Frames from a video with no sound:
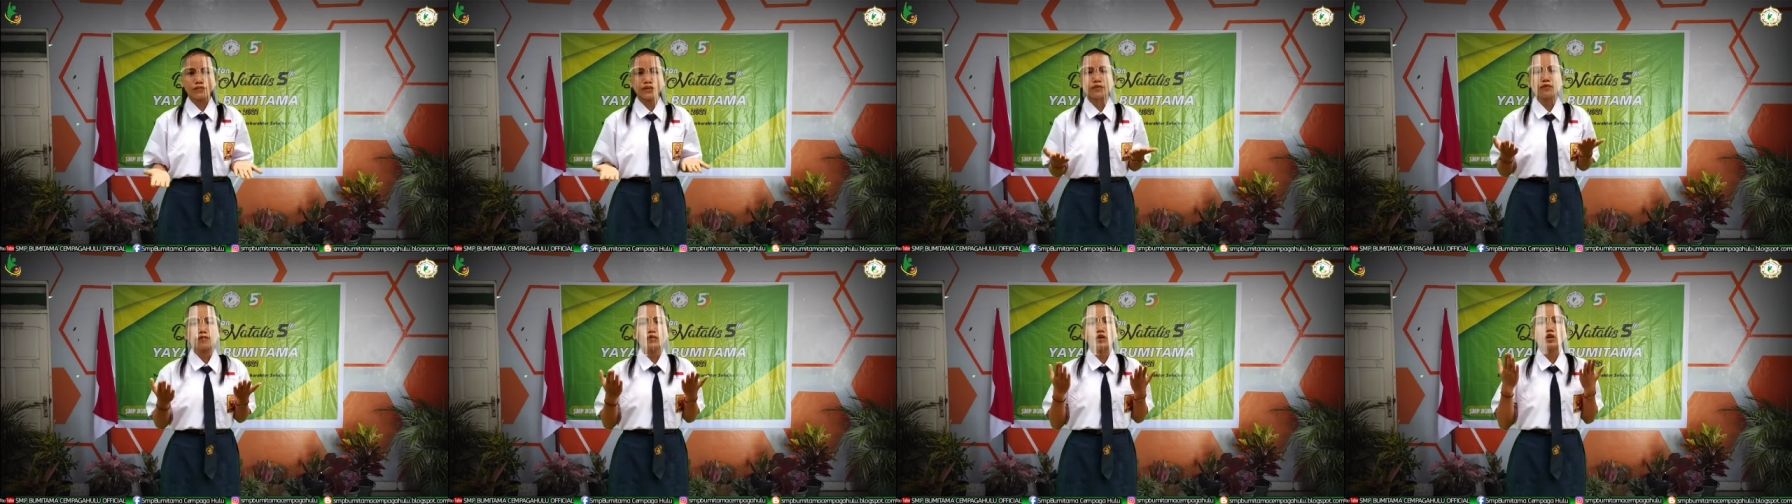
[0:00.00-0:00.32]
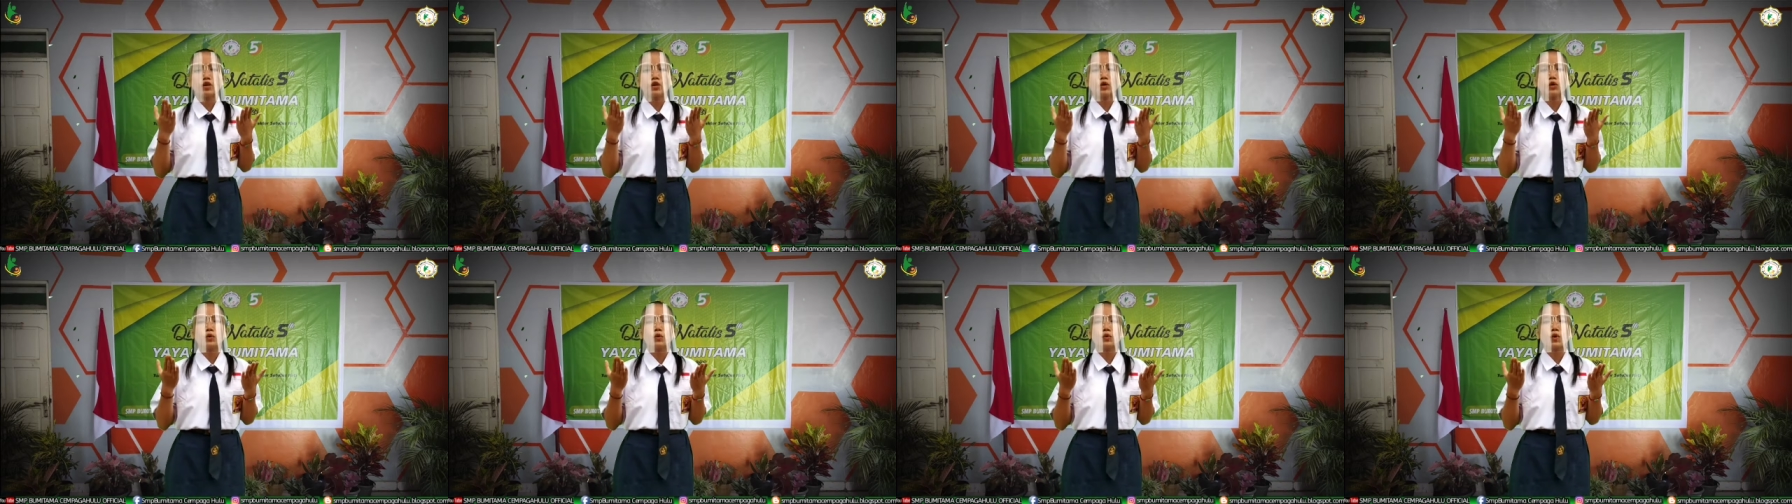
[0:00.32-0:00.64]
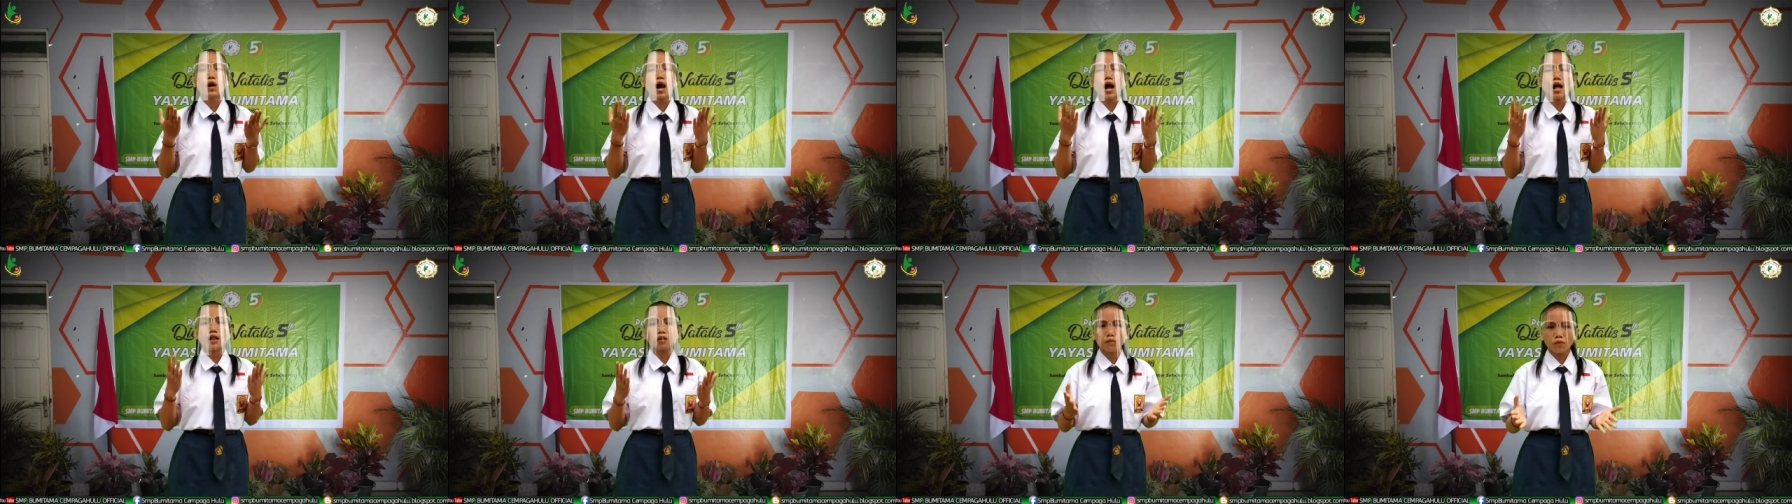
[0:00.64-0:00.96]
people
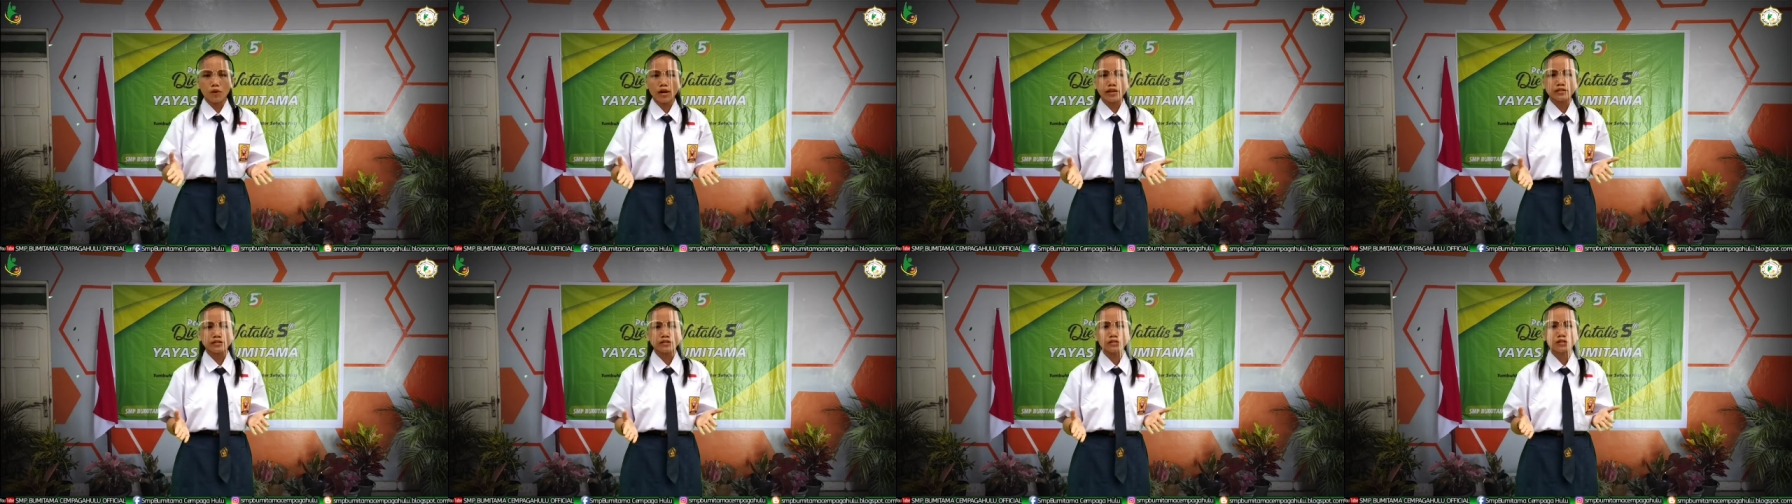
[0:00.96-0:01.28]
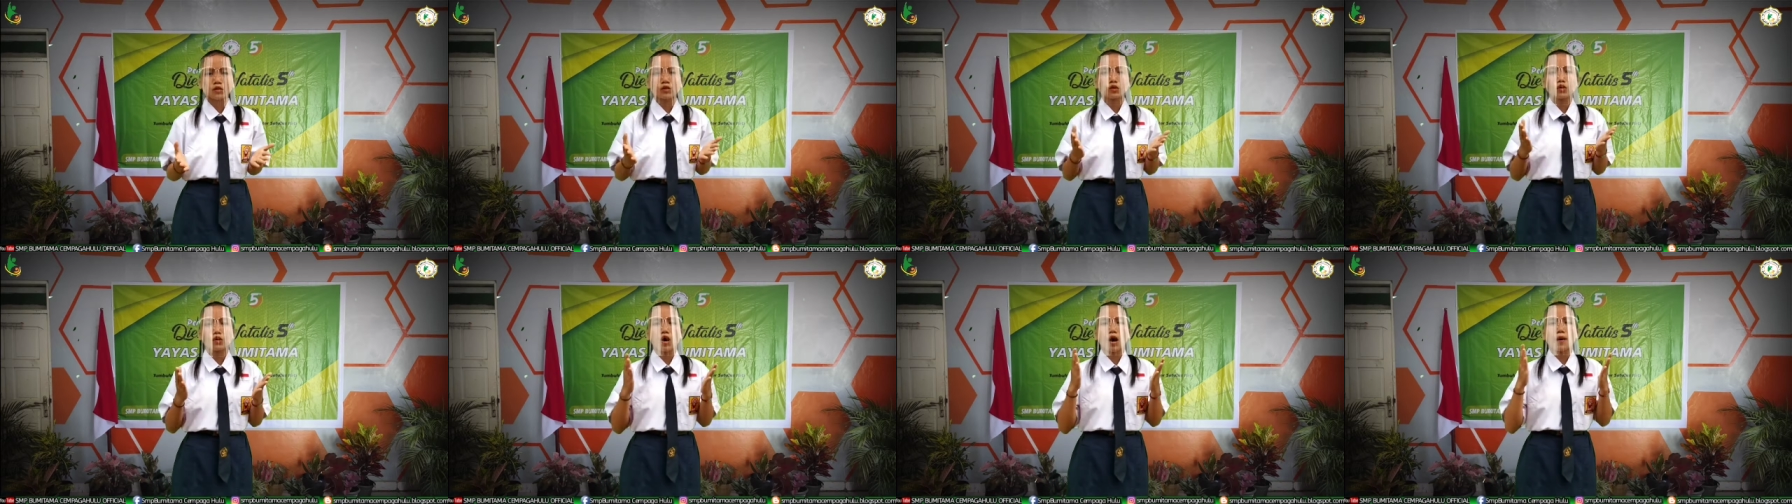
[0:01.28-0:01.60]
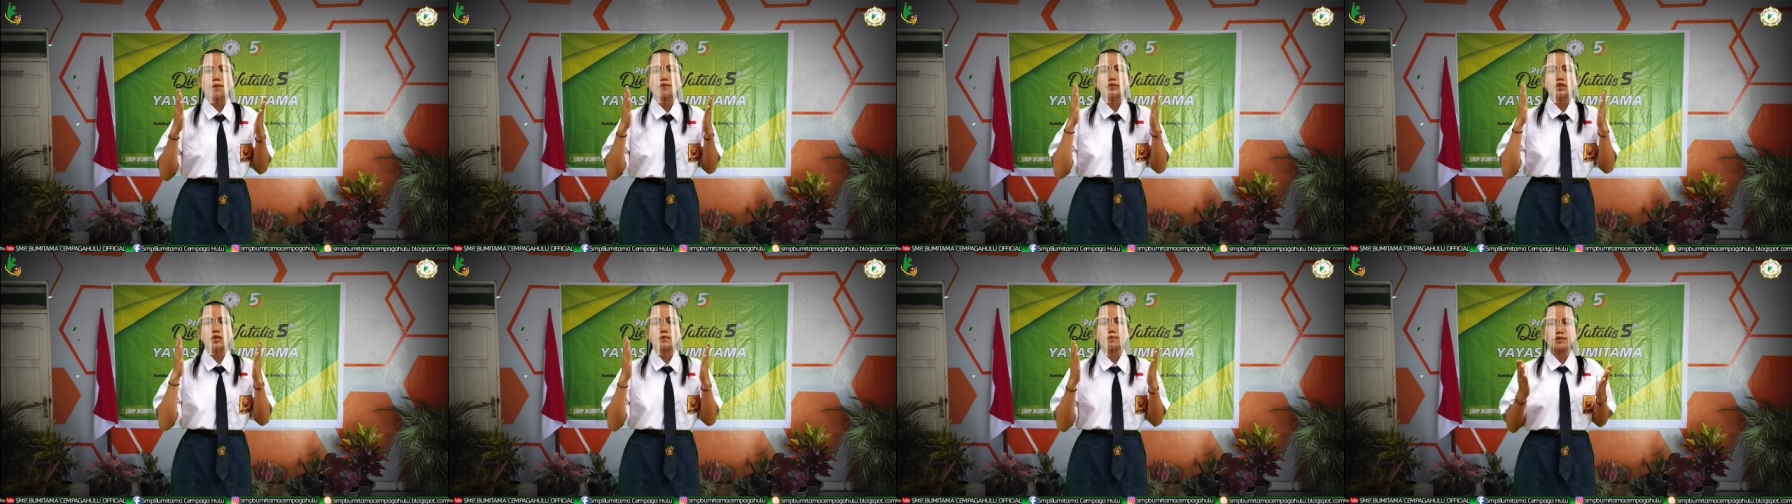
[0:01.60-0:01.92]
who always look
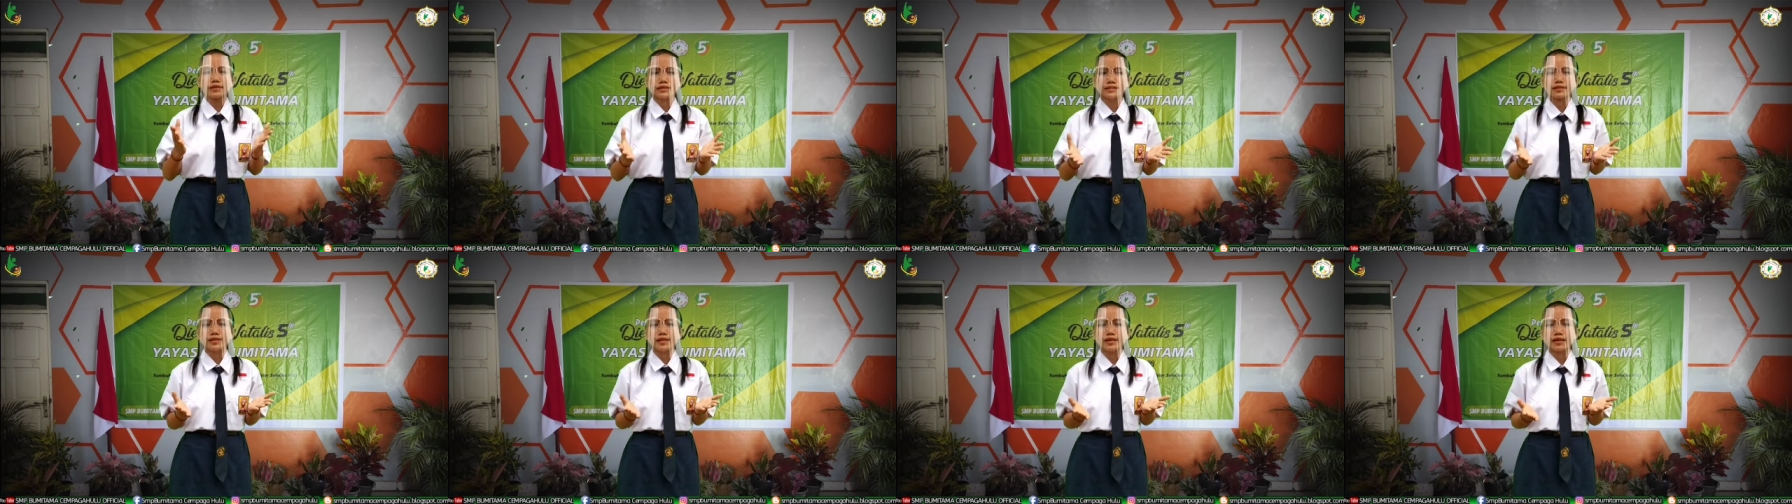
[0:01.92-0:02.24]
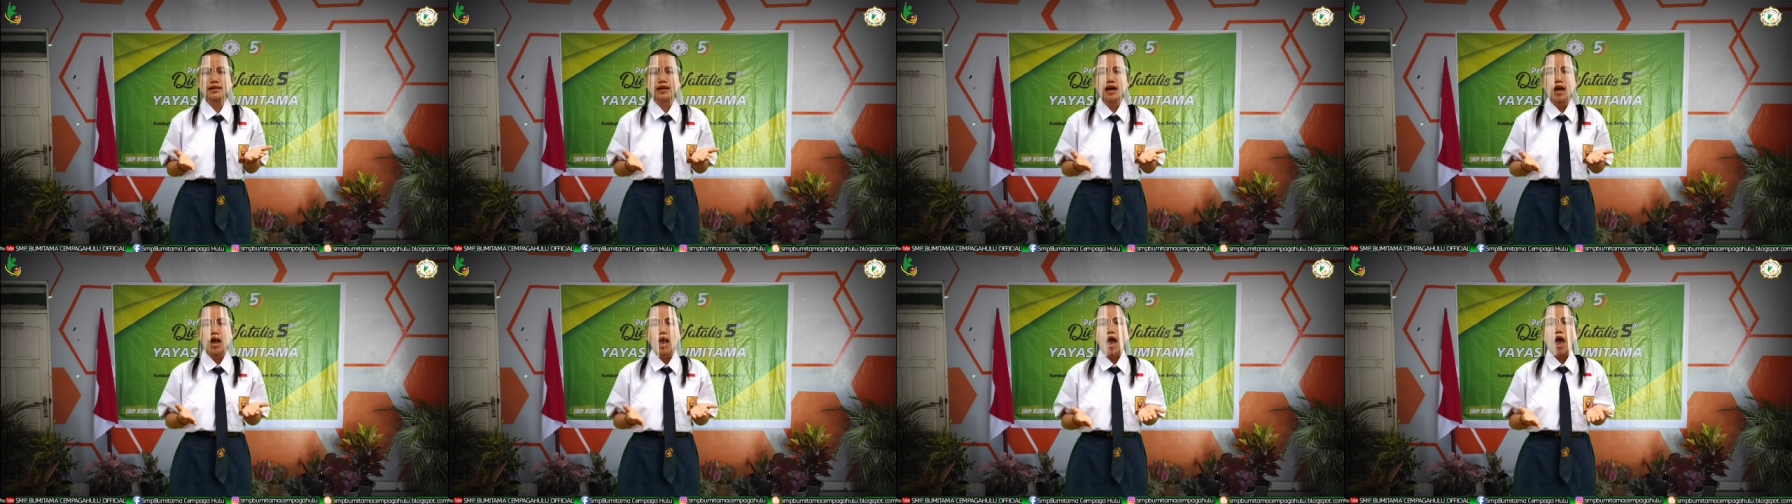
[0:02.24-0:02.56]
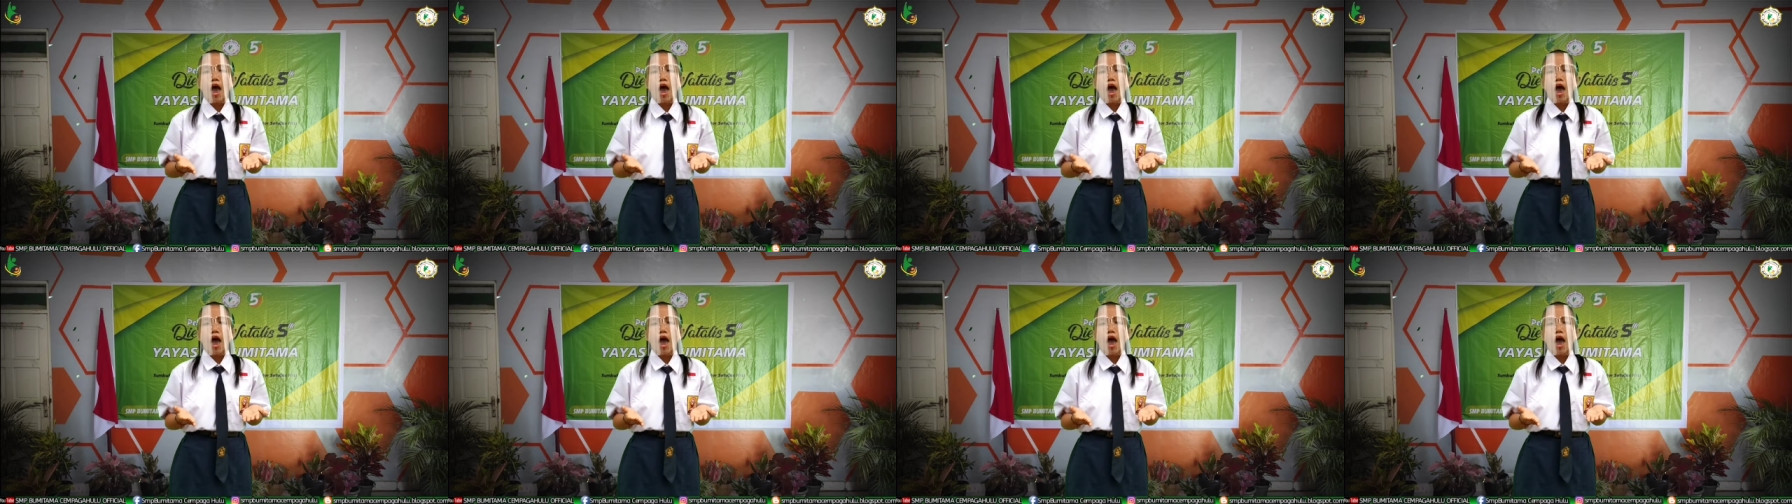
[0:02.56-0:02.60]
optimistic